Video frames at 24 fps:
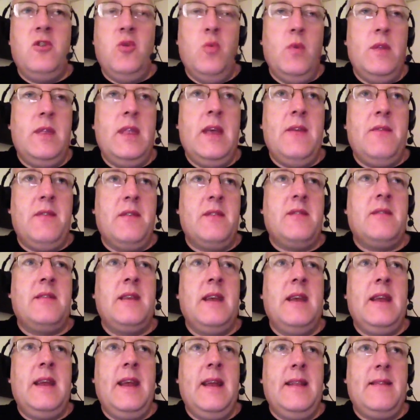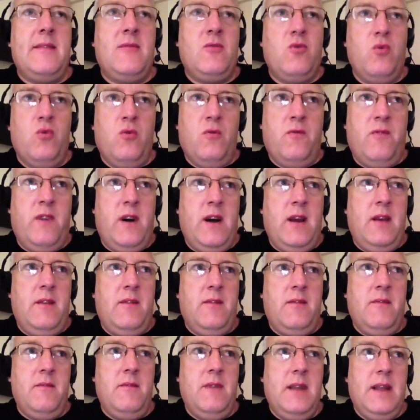you would never say it's
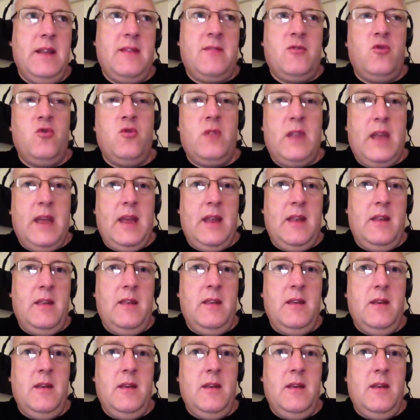2:05, it's 2:10.